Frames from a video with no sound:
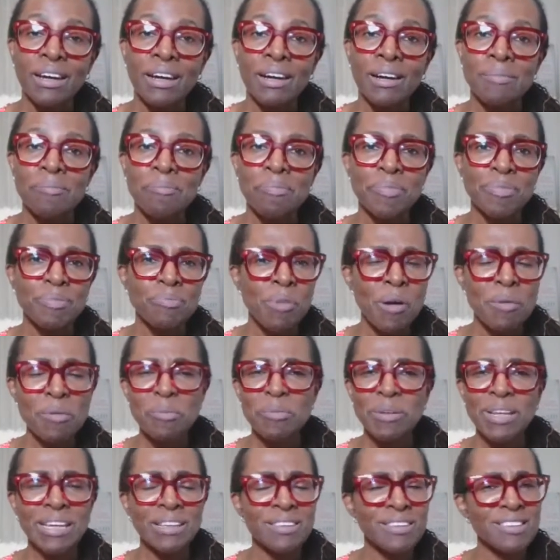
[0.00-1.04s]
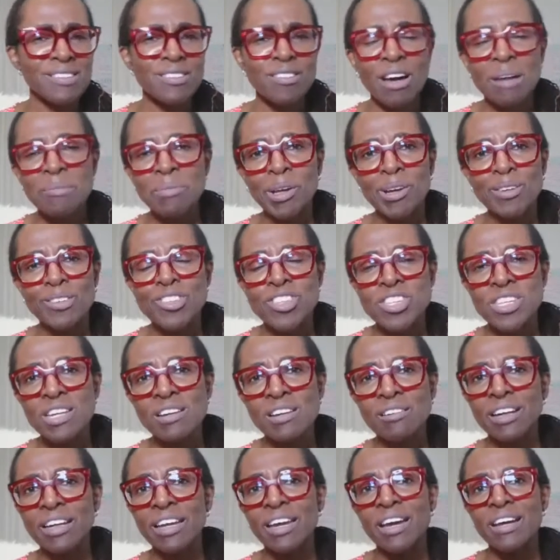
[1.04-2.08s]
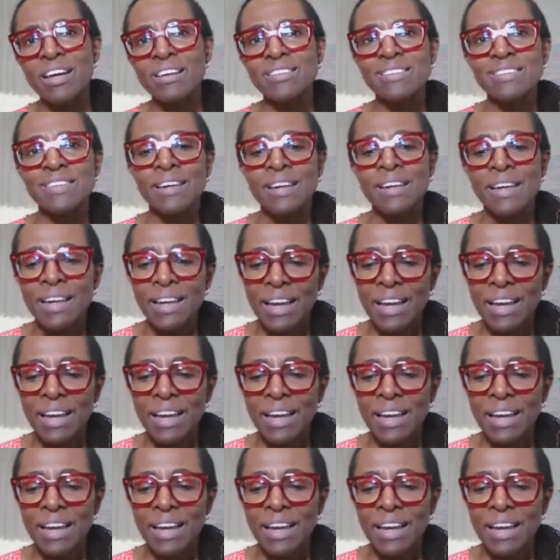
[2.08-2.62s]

probably this time last year, I guess.